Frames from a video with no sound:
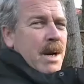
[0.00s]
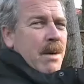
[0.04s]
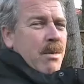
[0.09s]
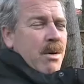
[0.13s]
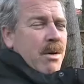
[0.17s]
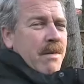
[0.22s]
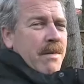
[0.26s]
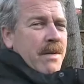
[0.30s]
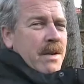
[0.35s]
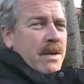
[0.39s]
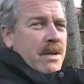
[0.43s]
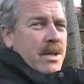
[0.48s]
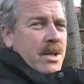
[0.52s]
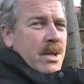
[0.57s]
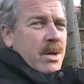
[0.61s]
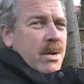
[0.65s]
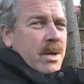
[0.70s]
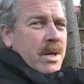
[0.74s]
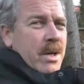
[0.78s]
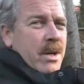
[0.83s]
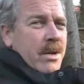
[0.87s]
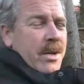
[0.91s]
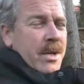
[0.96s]
I won't feel
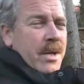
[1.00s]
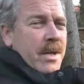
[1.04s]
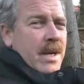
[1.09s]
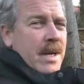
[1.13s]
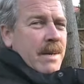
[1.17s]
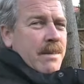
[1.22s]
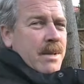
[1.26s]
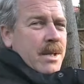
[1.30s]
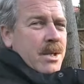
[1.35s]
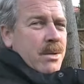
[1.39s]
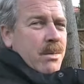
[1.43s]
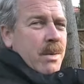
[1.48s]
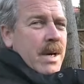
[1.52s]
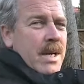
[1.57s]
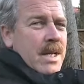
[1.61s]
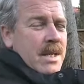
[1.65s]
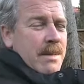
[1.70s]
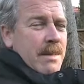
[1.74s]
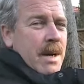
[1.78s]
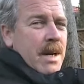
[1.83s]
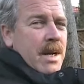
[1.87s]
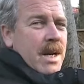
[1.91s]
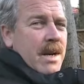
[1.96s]
so guilty that I'm just
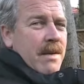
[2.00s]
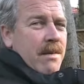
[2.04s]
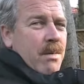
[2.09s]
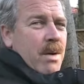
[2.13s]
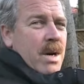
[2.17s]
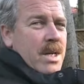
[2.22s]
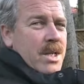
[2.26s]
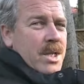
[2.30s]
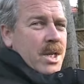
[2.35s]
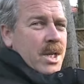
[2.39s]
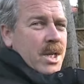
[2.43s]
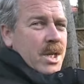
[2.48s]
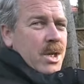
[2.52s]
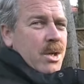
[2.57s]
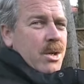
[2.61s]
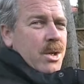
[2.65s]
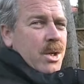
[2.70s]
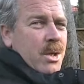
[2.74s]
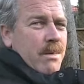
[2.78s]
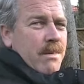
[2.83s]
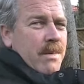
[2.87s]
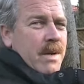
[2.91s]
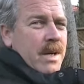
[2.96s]
wasting my life watching
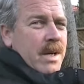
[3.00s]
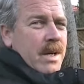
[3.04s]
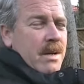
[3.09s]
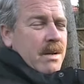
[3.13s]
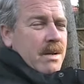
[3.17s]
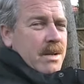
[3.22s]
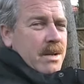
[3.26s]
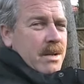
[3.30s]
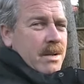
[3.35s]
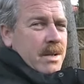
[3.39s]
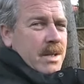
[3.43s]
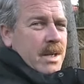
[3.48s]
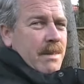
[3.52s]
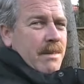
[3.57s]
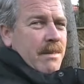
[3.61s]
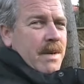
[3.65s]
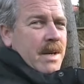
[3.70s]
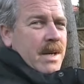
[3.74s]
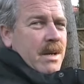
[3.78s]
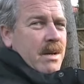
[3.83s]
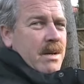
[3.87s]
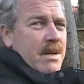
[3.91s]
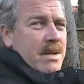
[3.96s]
YouTube videos or some
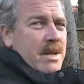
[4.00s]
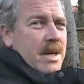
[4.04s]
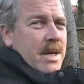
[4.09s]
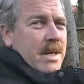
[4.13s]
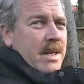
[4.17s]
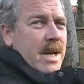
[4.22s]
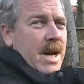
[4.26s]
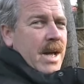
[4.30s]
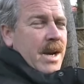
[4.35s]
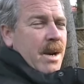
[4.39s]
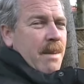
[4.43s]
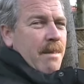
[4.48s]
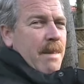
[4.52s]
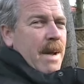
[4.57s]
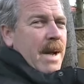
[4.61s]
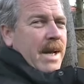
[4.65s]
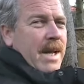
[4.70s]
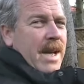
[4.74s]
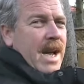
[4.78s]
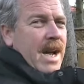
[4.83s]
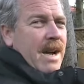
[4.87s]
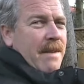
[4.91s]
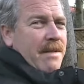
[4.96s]
videos like that on
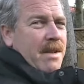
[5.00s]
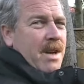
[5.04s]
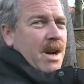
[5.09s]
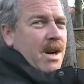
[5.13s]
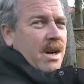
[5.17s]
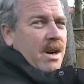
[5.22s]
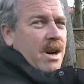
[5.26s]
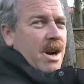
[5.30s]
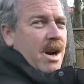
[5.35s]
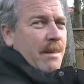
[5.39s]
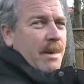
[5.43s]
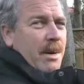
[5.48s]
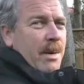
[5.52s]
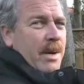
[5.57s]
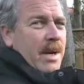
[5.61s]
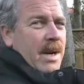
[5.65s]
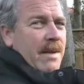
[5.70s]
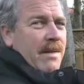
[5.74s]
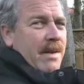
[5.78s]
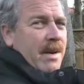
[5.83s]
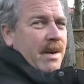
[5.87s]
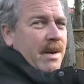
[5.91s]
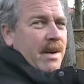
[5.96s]
Metcalf.com or
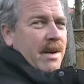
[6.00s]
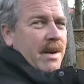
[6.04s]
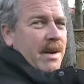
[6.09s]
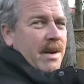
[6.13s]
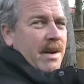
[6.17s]
whatever.